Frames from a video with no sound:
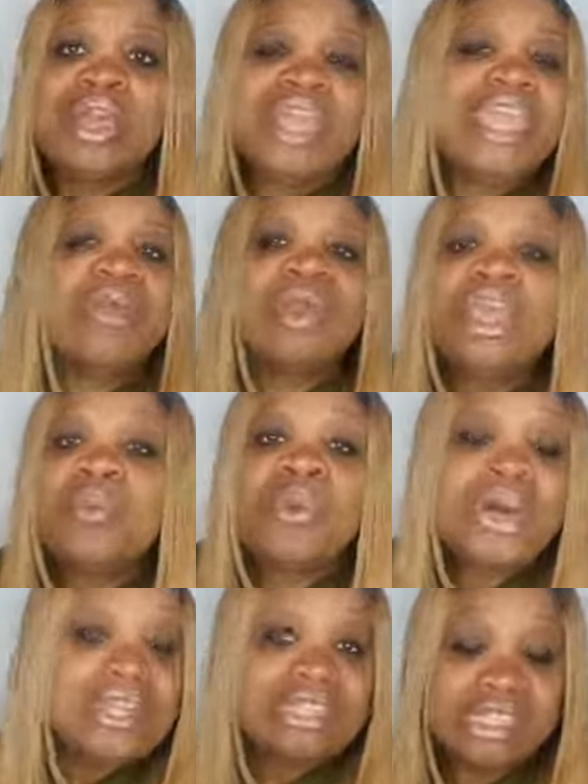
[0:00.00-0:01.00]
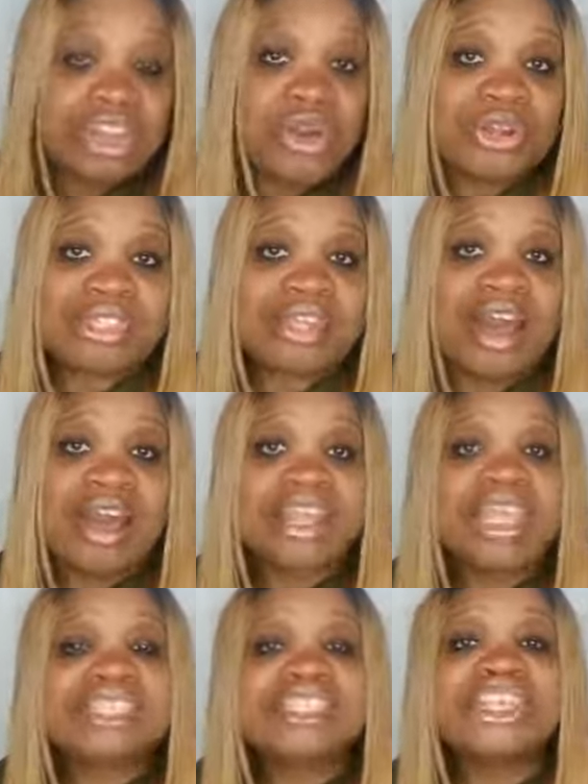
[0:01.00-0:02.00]
He wouldn't curse God.
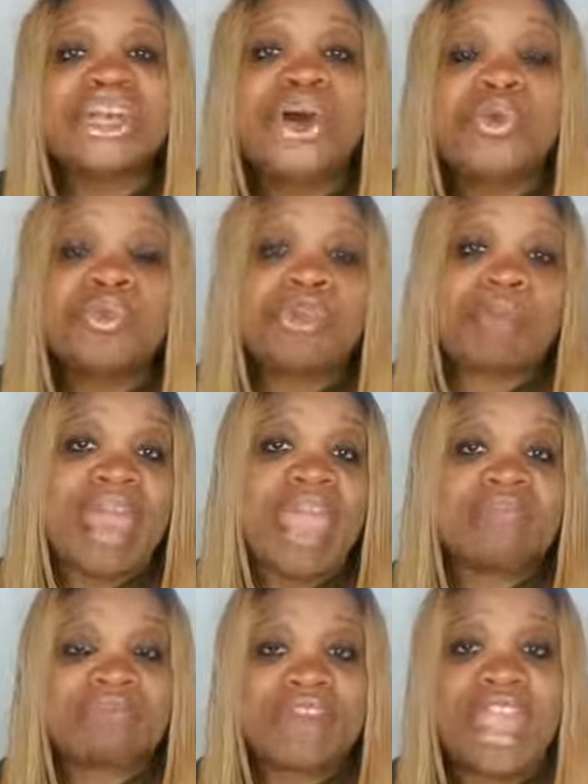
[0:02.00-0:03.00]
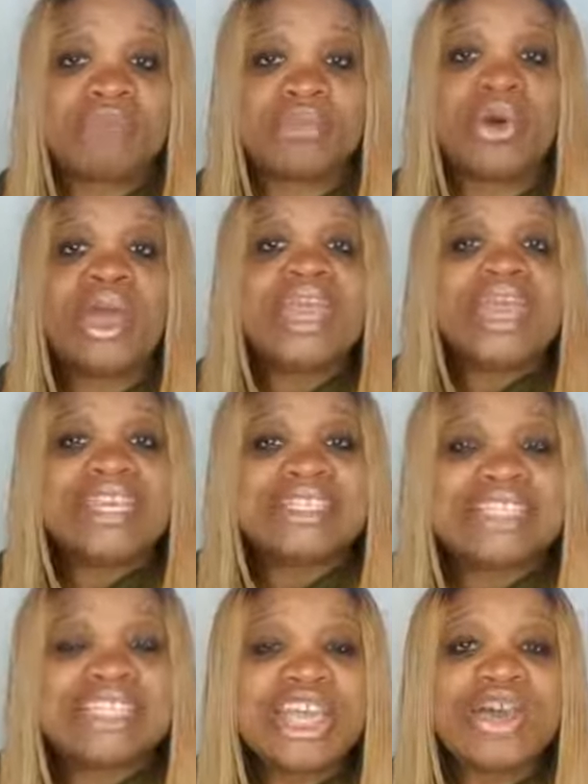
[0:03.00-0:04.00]
He still remained faithful. He
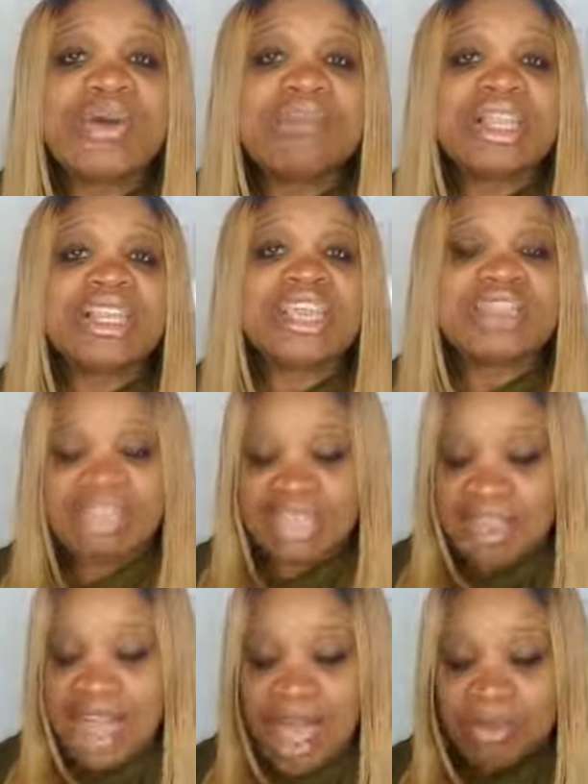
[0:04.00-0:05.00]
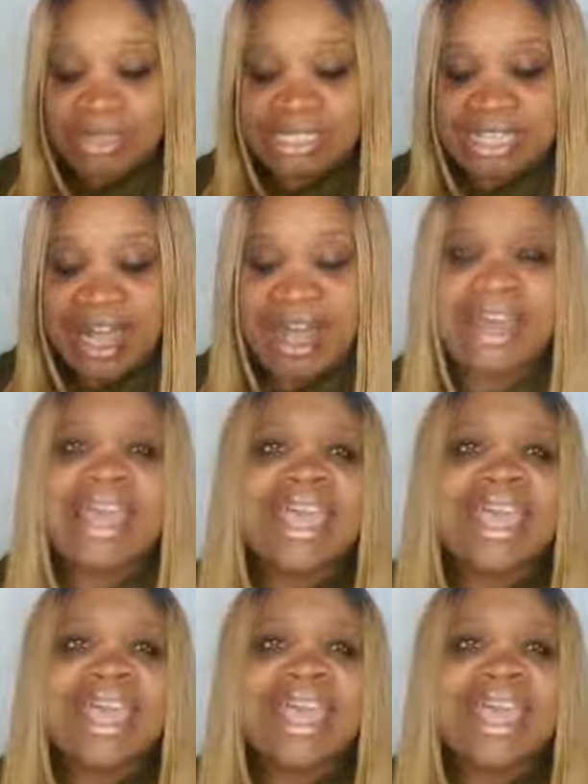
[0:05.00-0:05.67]
still believed that God was God.